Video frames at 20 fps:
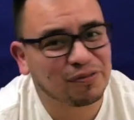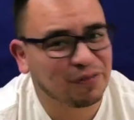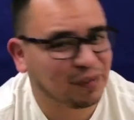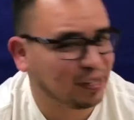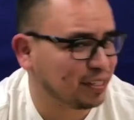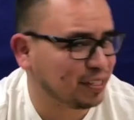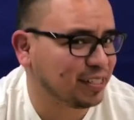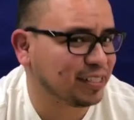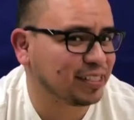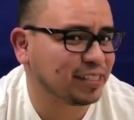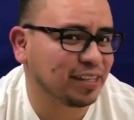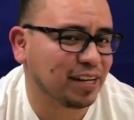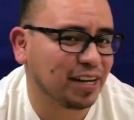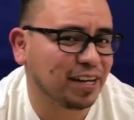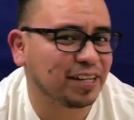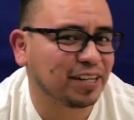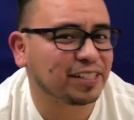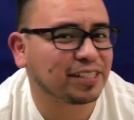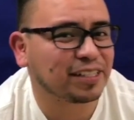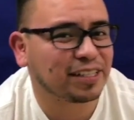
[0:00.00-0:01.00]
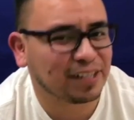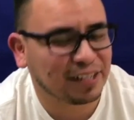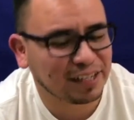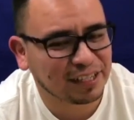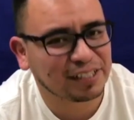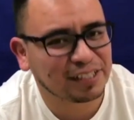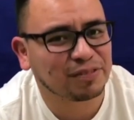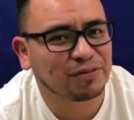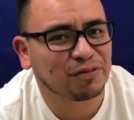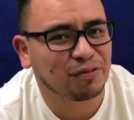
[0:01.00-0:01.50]
Fitness night is
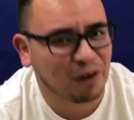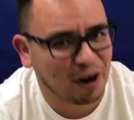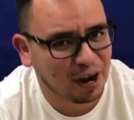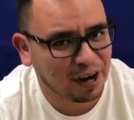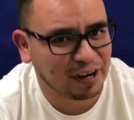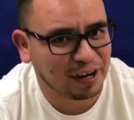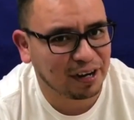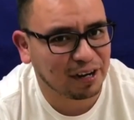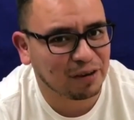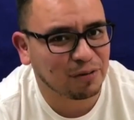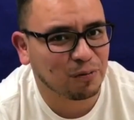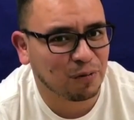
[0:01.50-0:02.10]
this Friday,